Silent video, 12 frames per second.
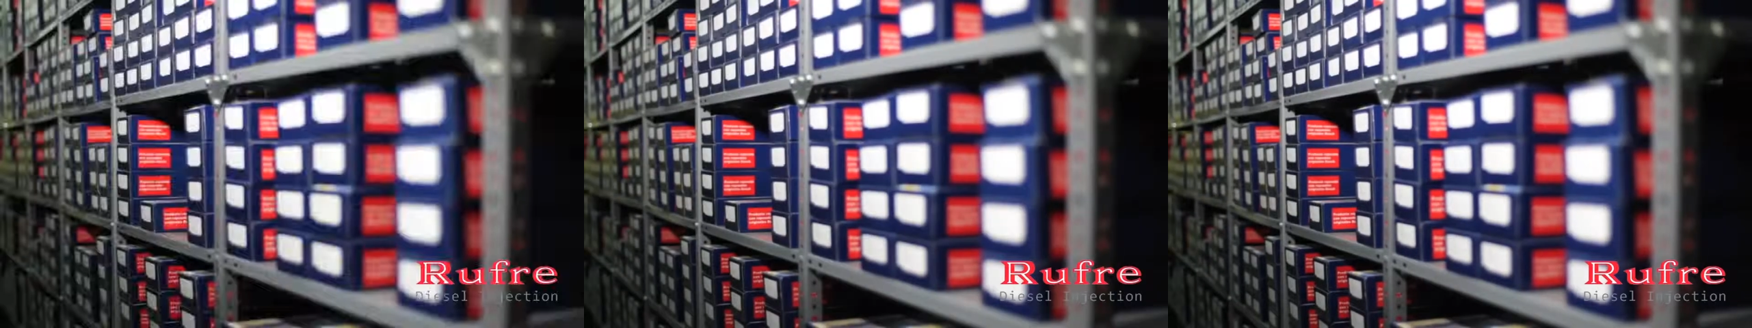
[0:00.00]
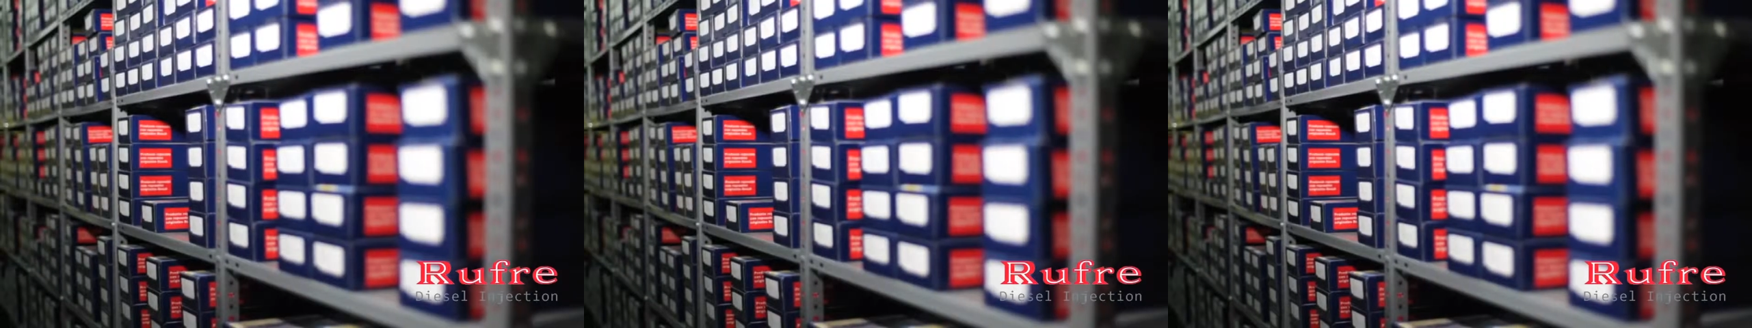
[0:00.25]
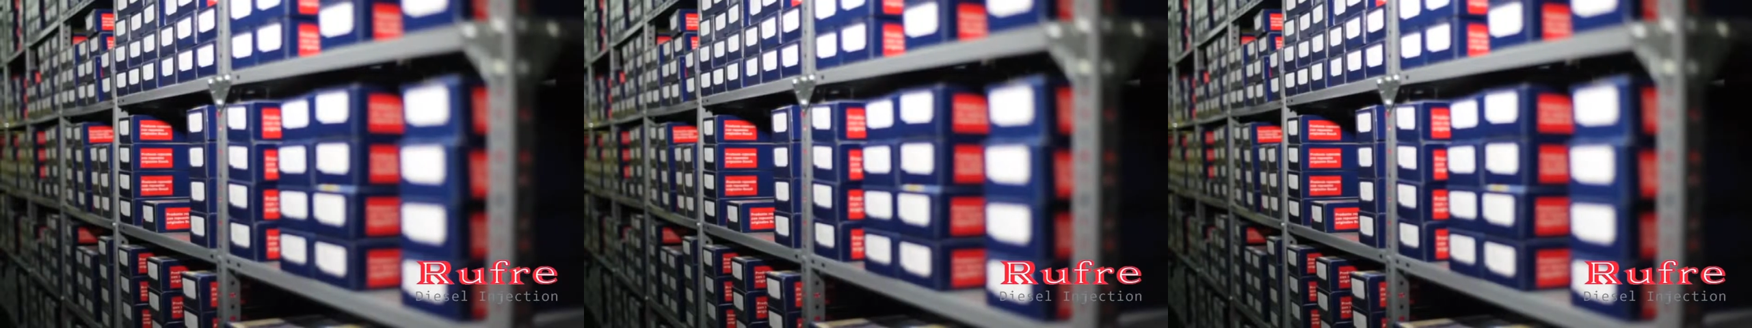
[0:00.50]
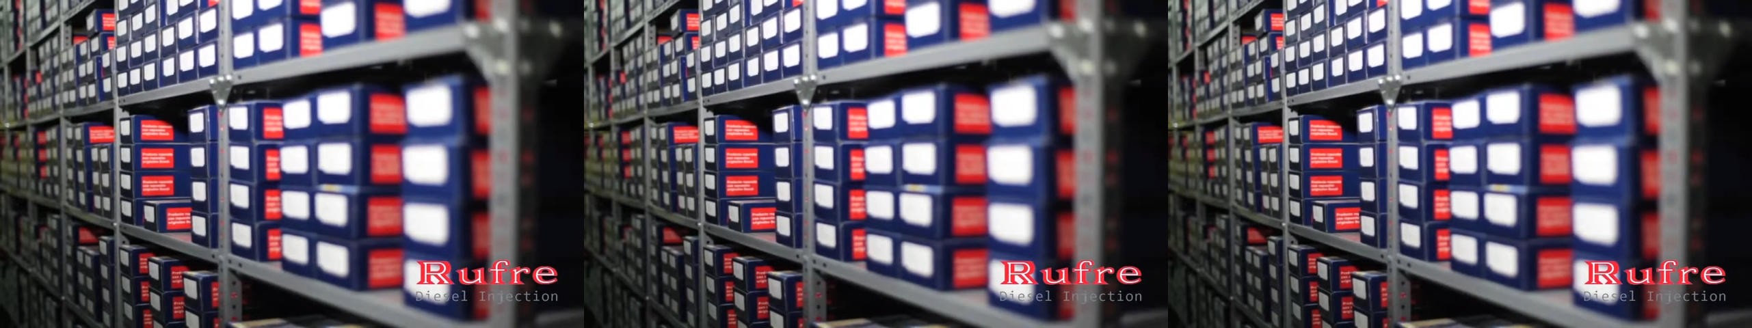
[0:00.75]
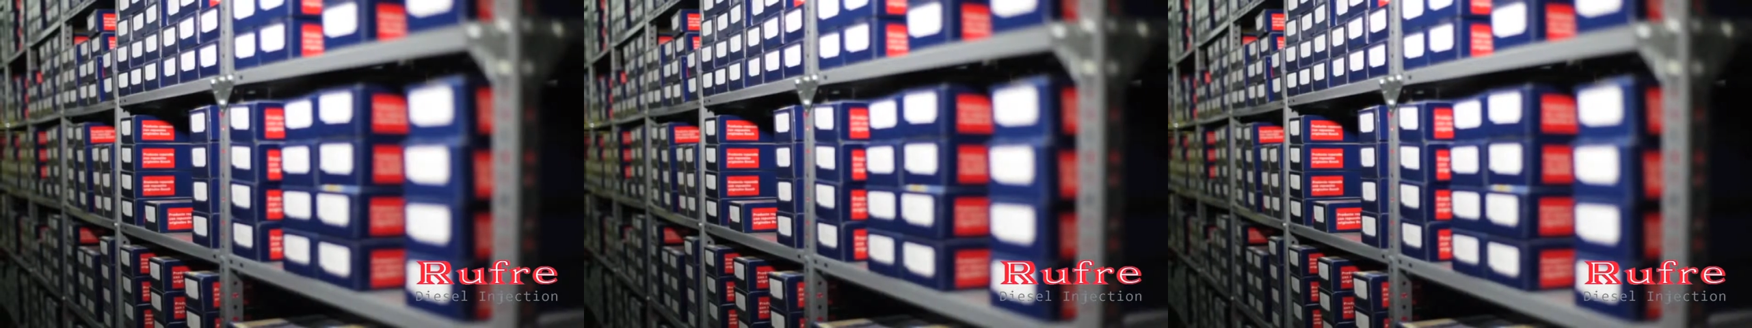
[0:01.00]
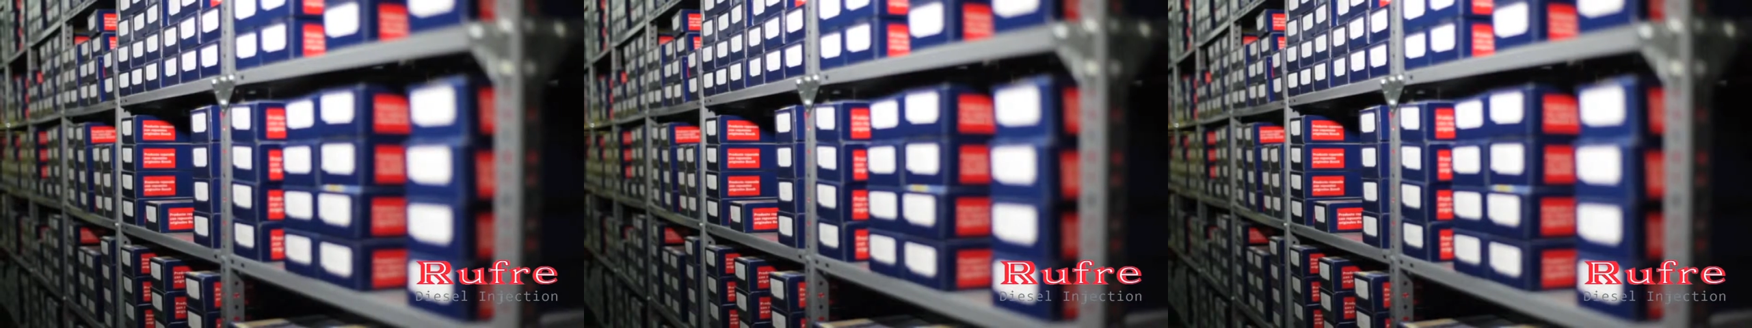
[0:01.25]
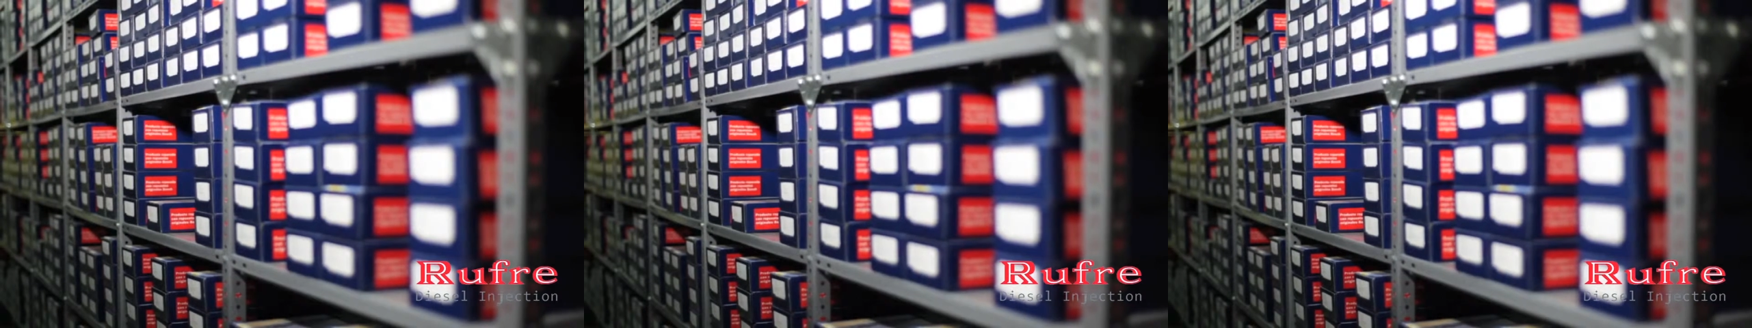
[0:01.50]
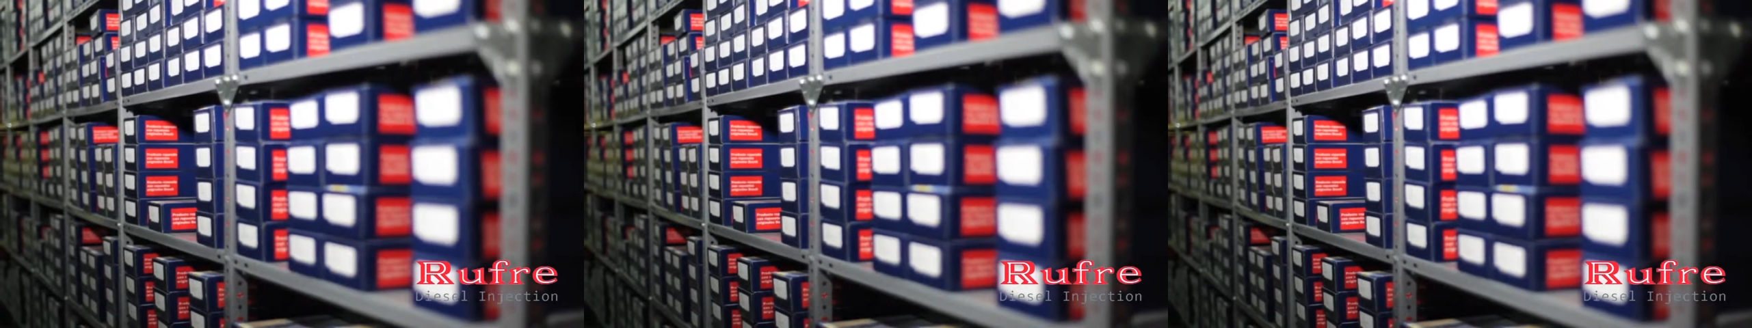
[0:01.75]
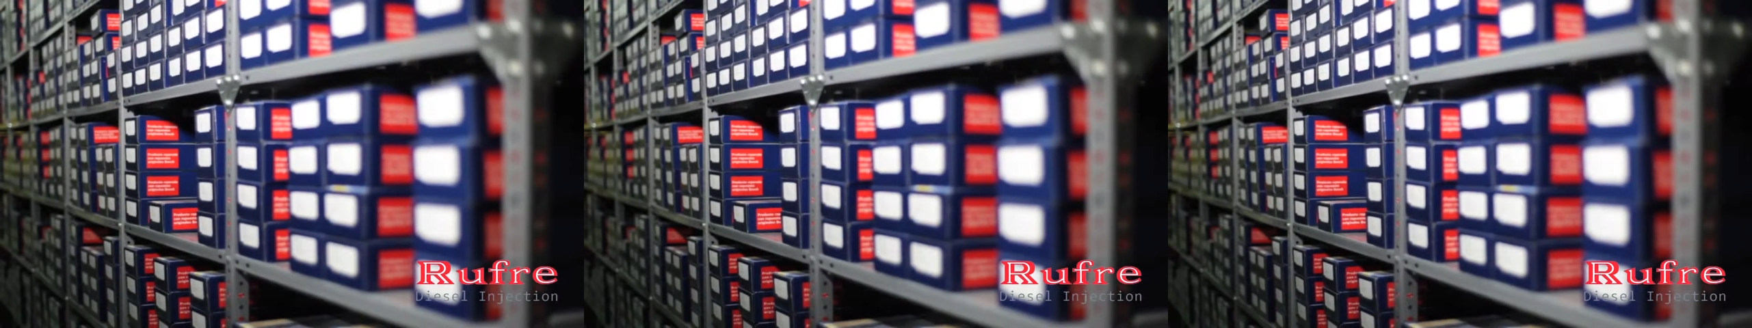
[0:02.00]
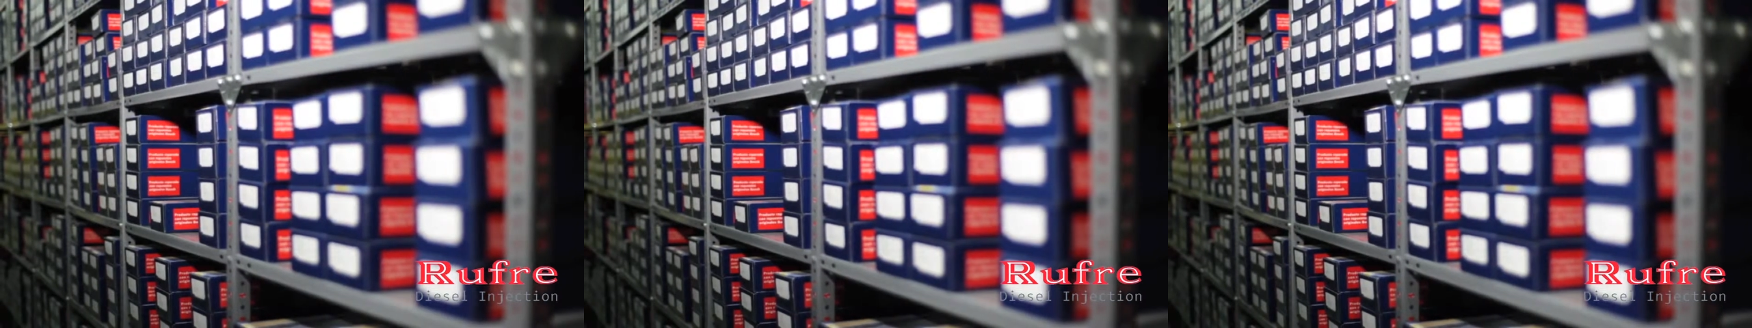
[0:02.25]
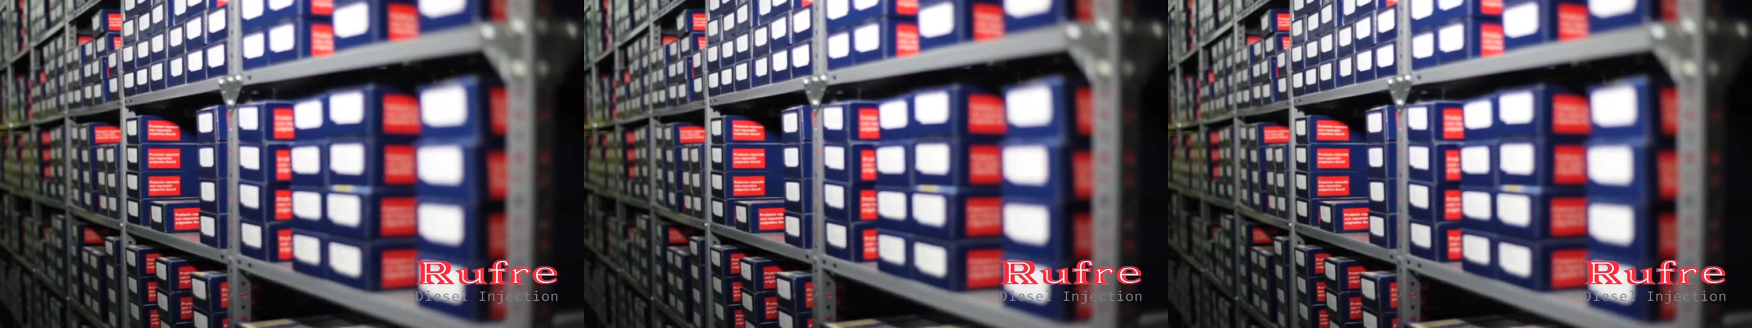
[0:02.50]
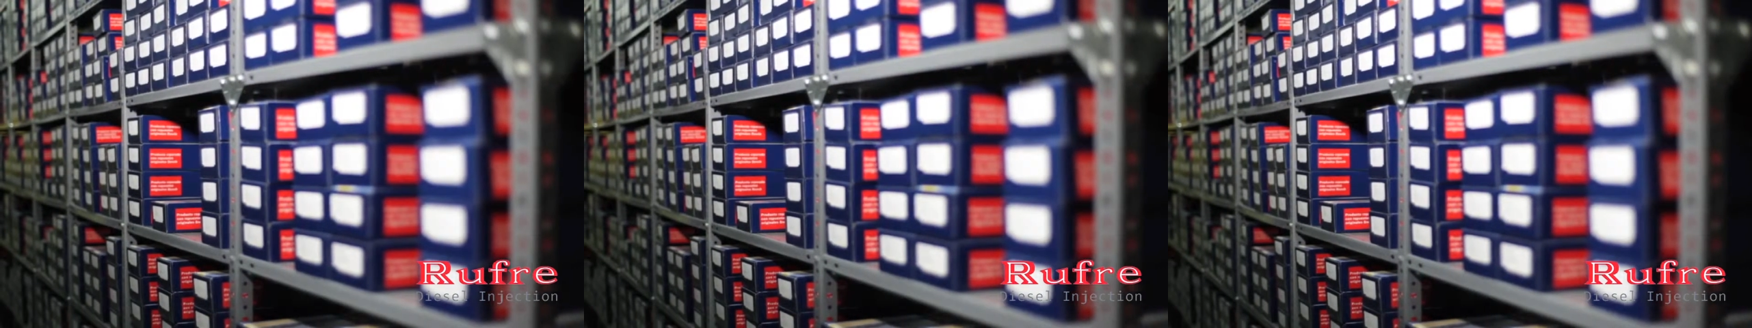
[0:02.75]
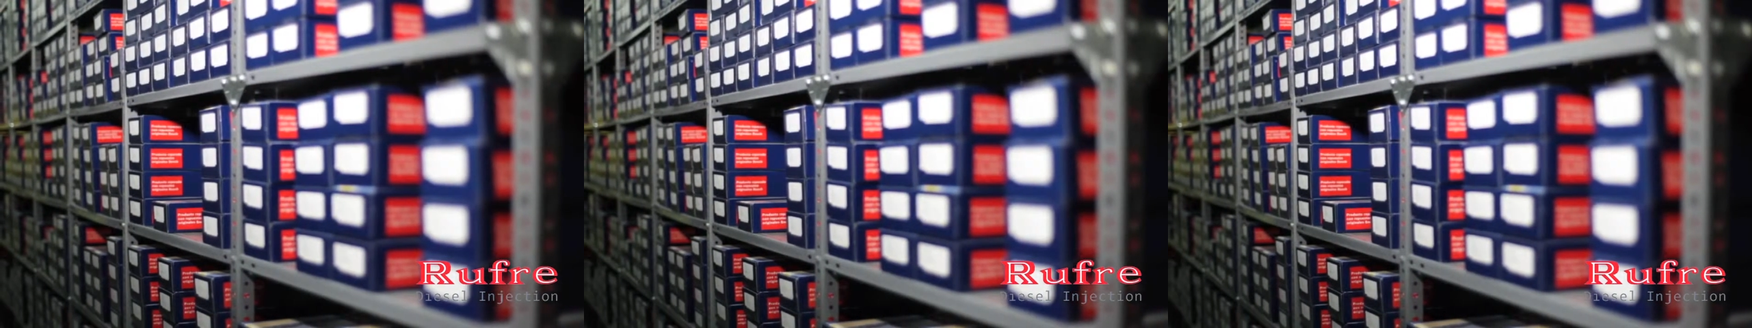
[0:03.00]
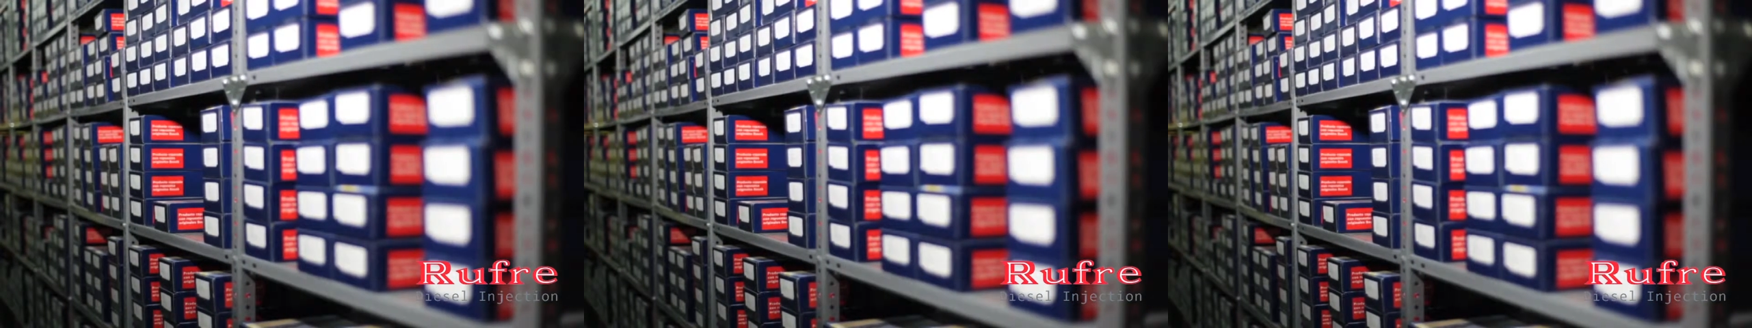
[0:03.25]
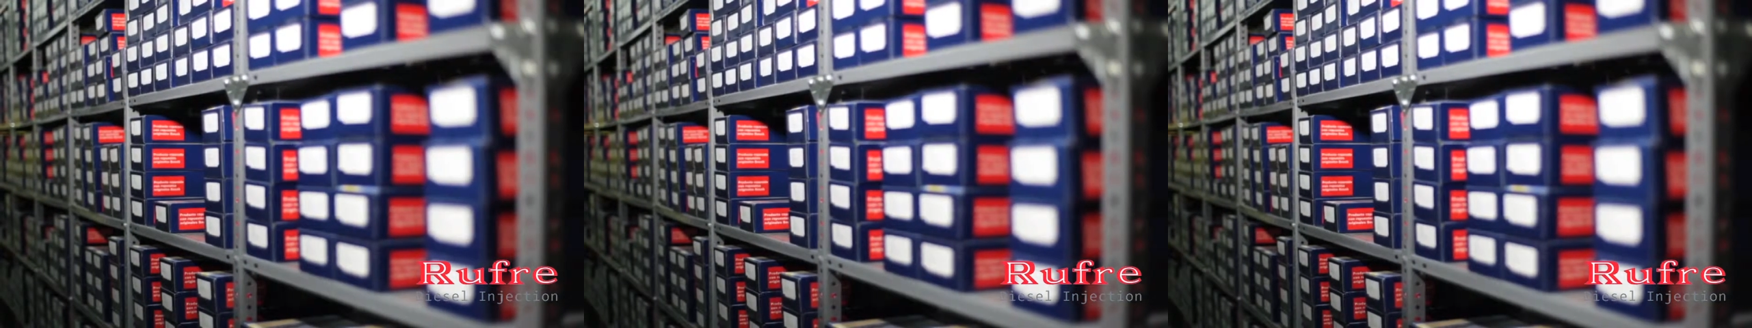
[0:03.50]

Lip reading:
[unreadable: no face in view]